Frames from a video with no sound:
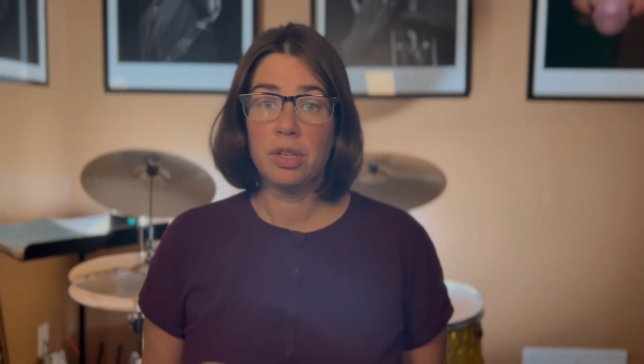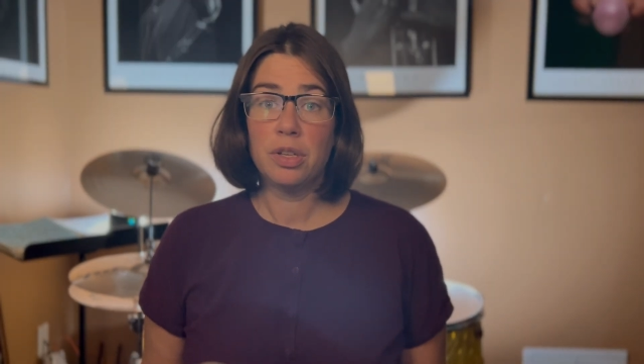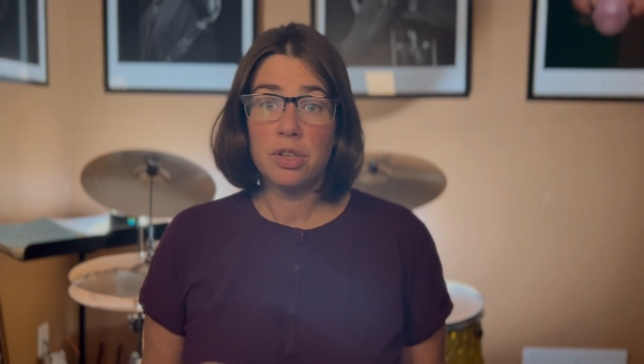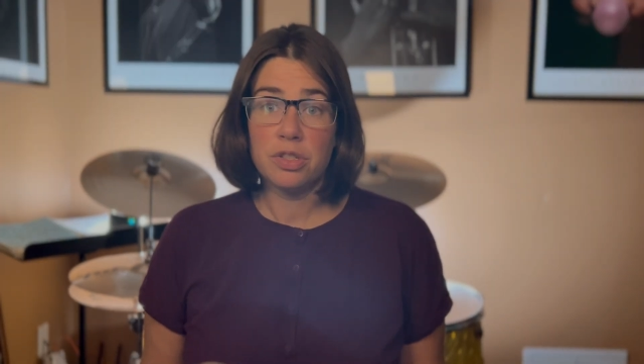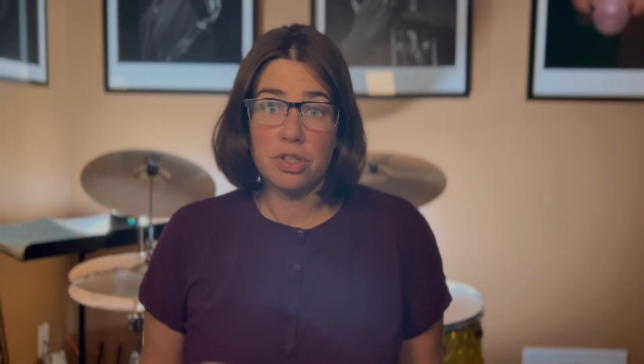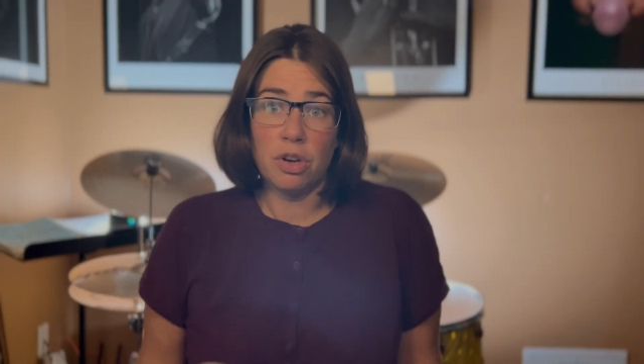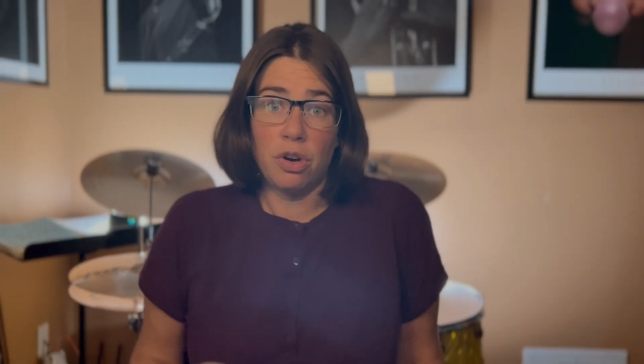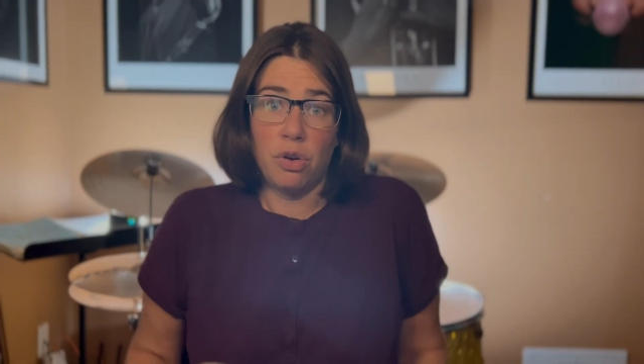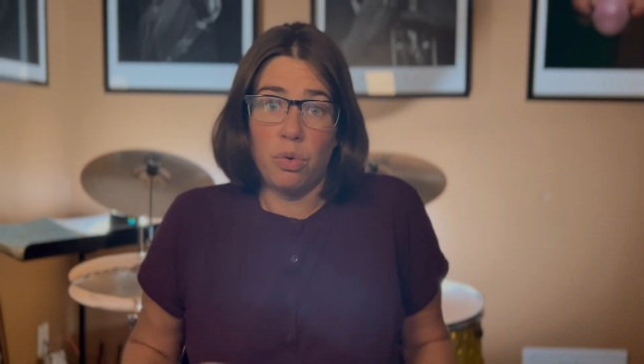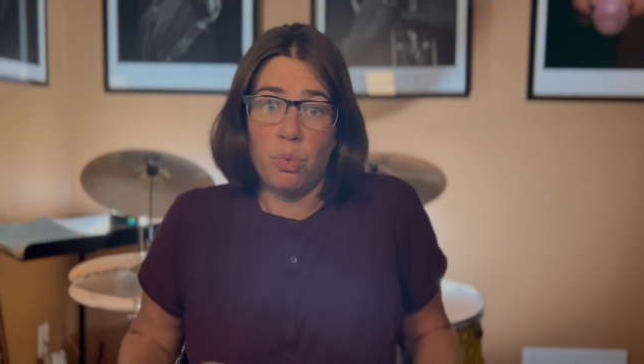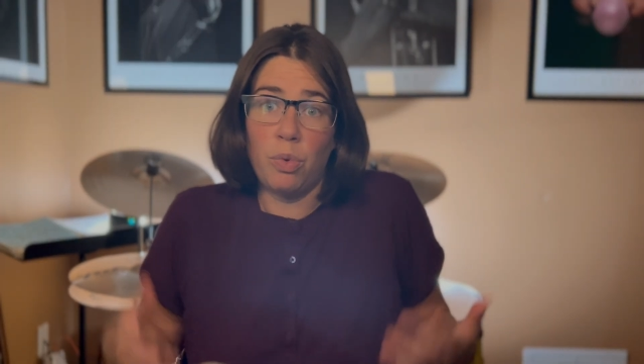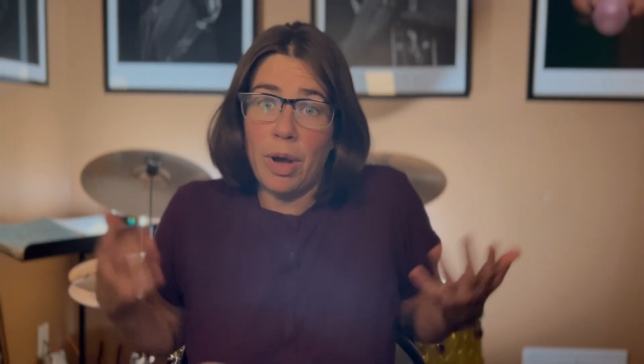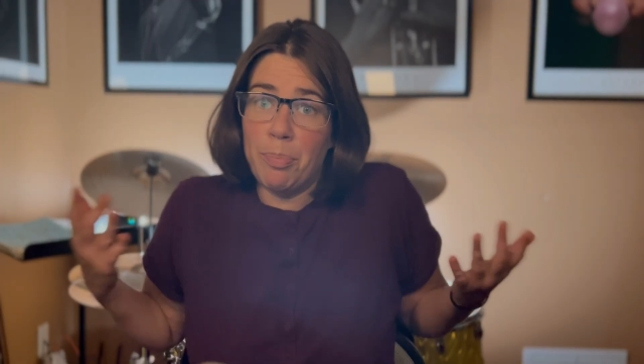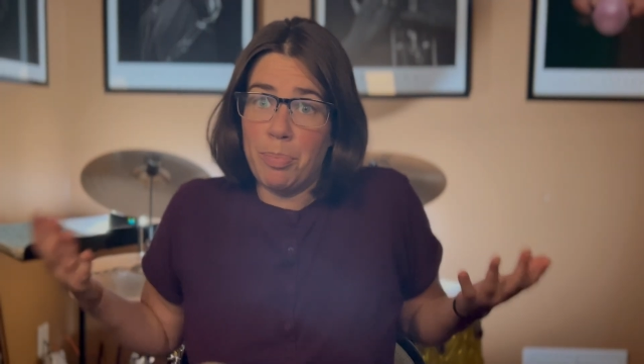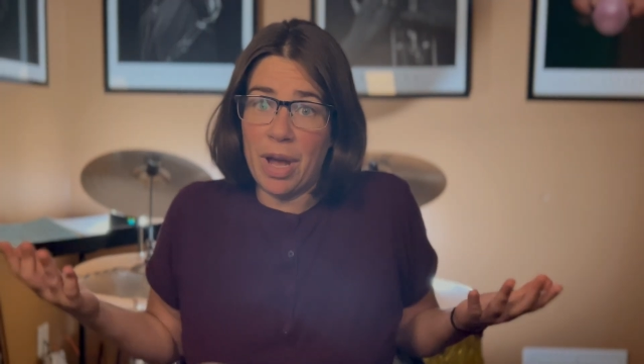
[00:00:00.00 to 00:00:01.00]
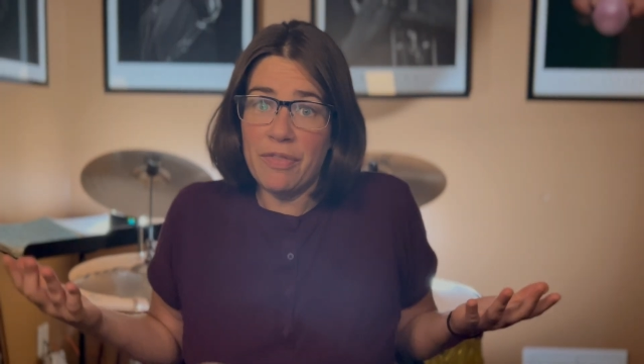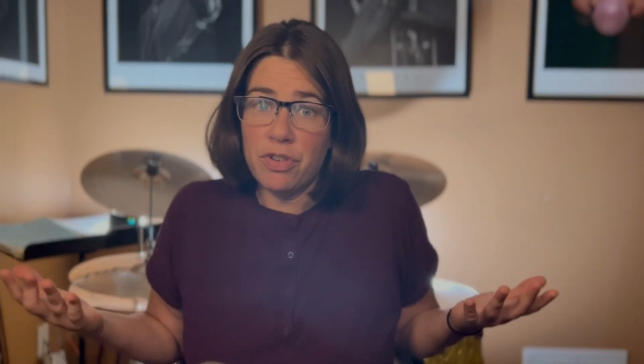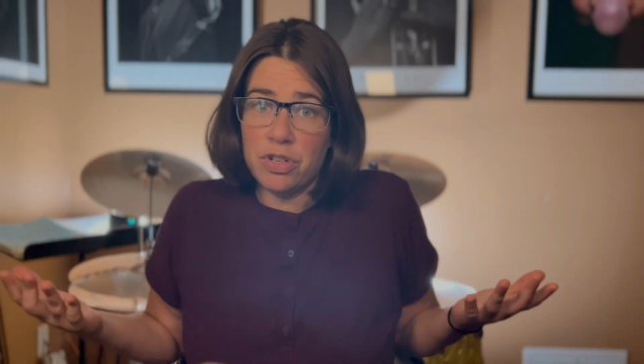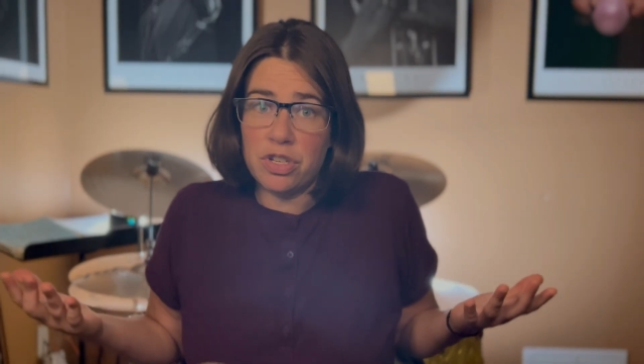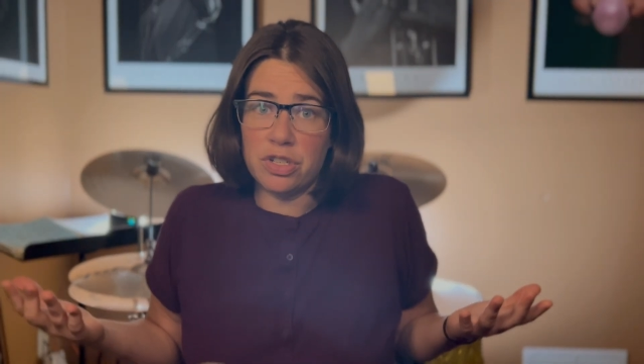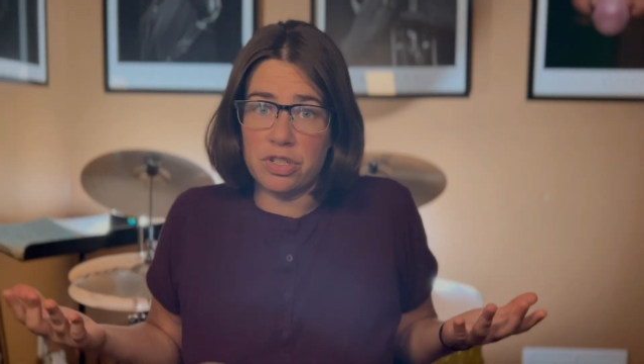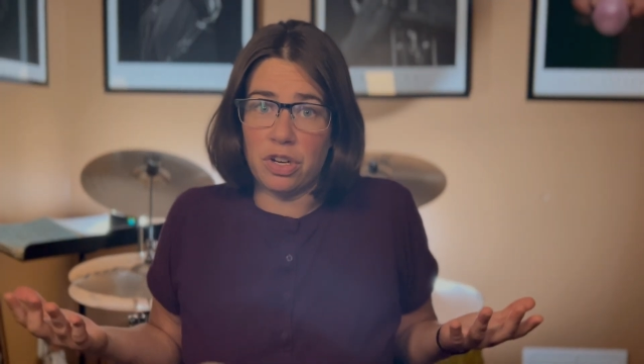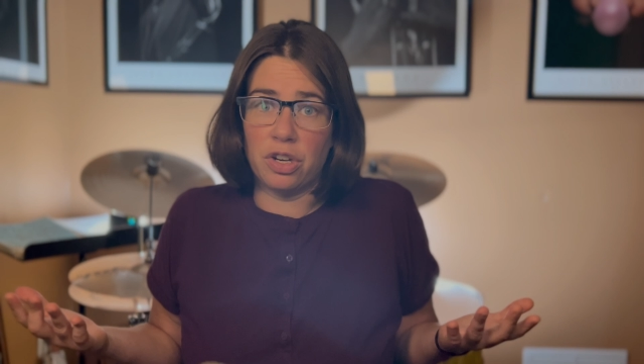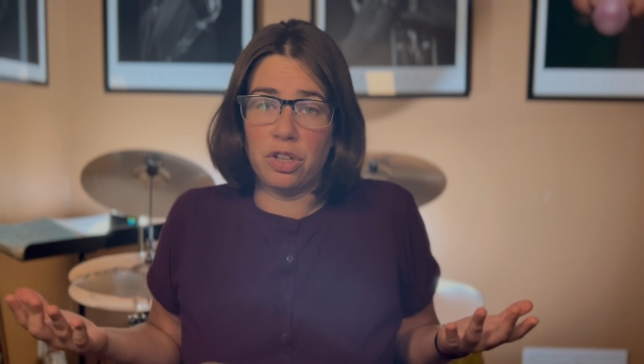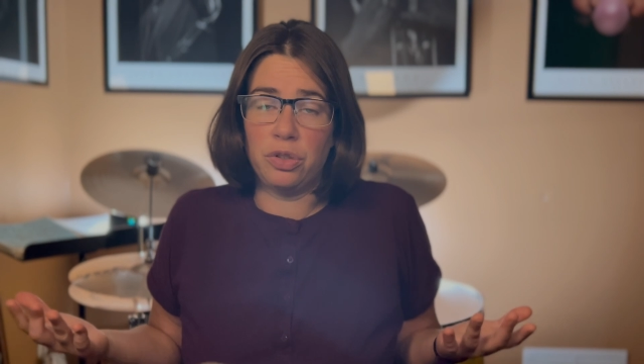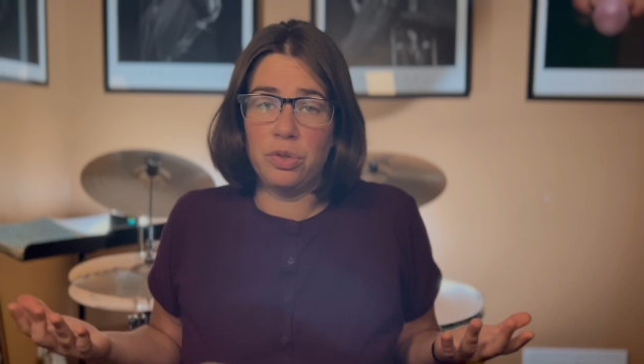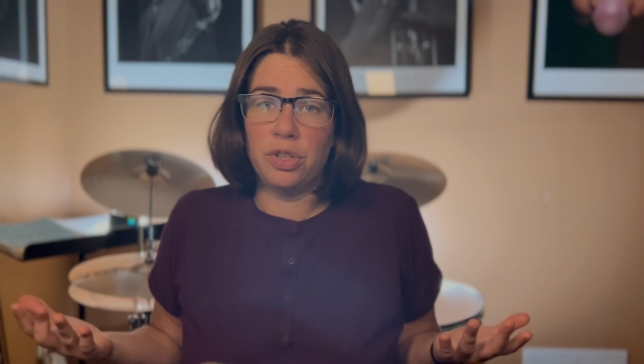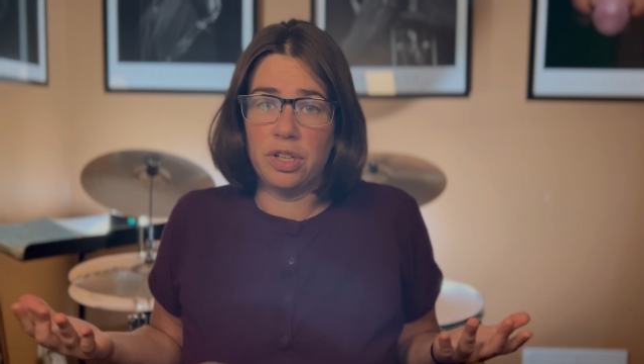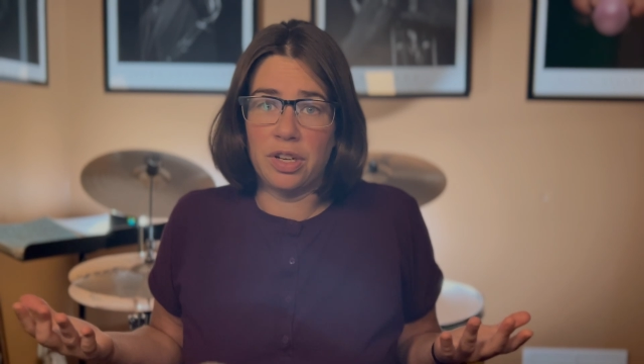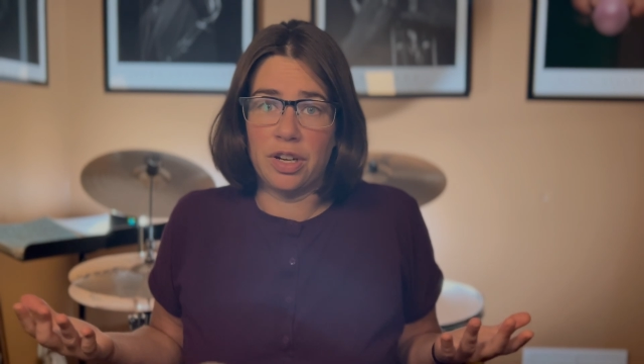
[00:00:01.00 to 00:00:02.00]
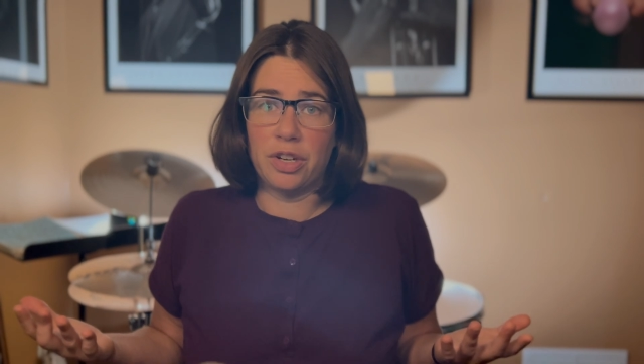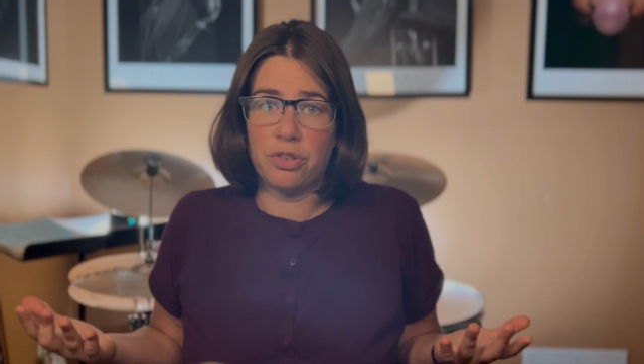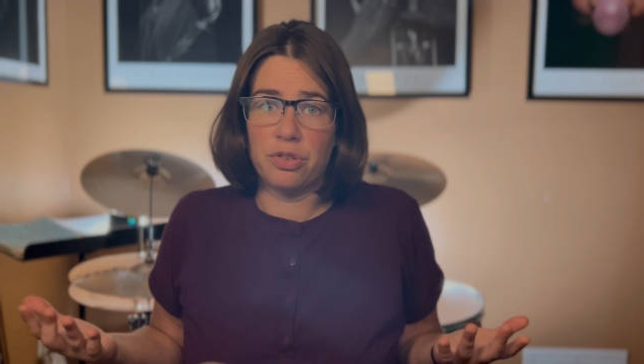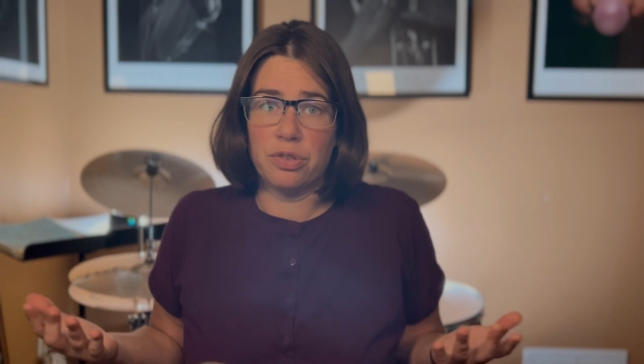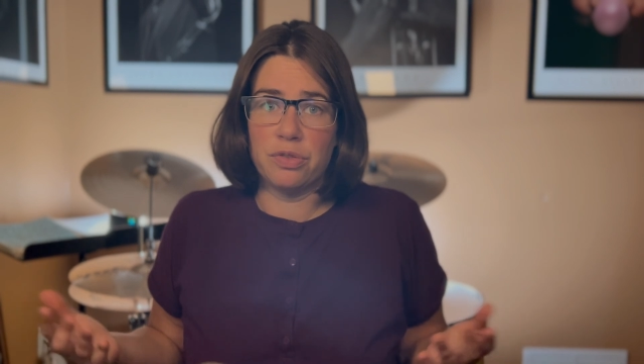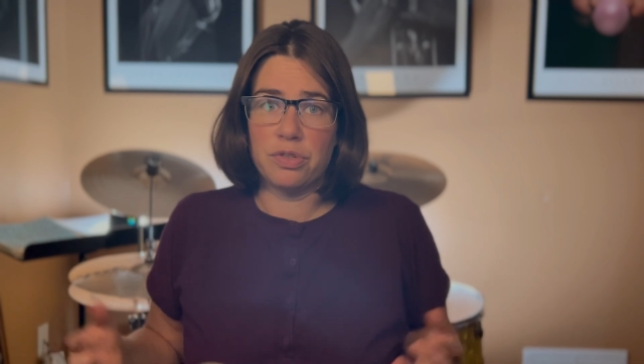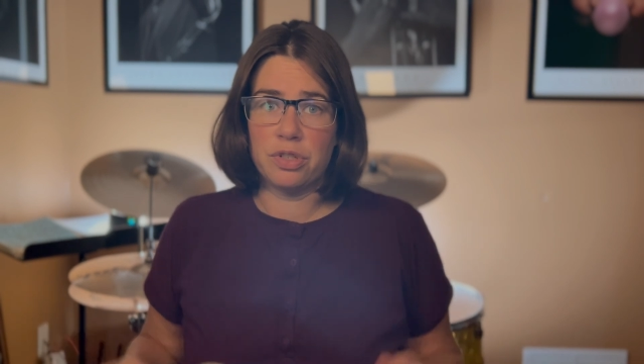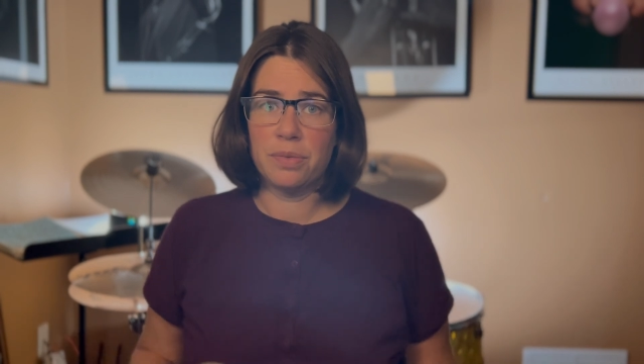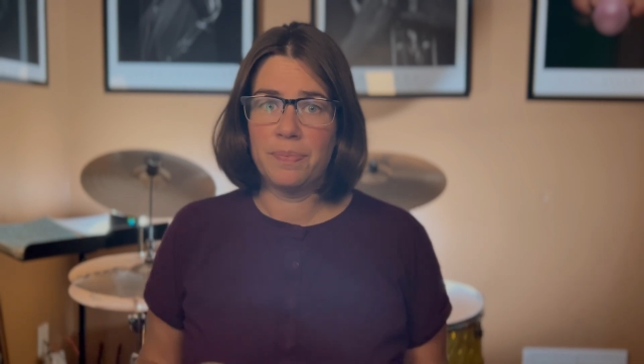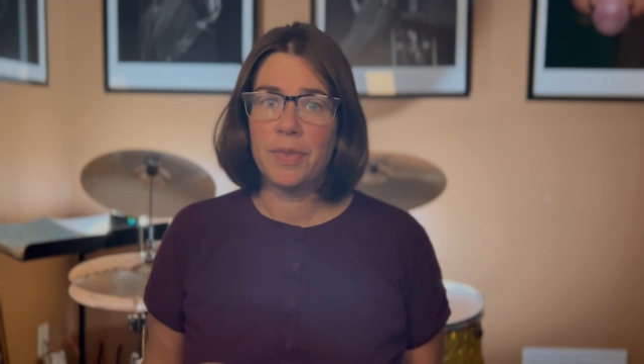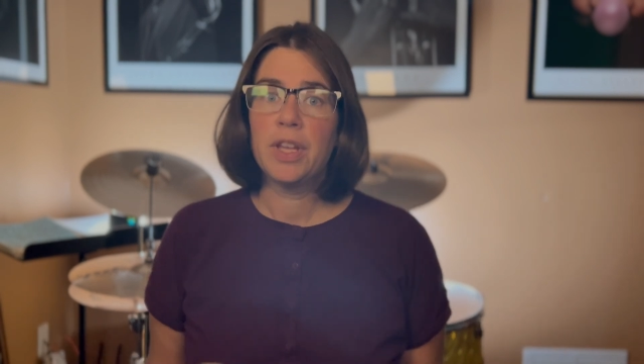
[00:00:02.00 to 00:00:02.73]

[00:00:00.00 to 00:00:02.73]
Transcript: So what beverages are included on a cruise?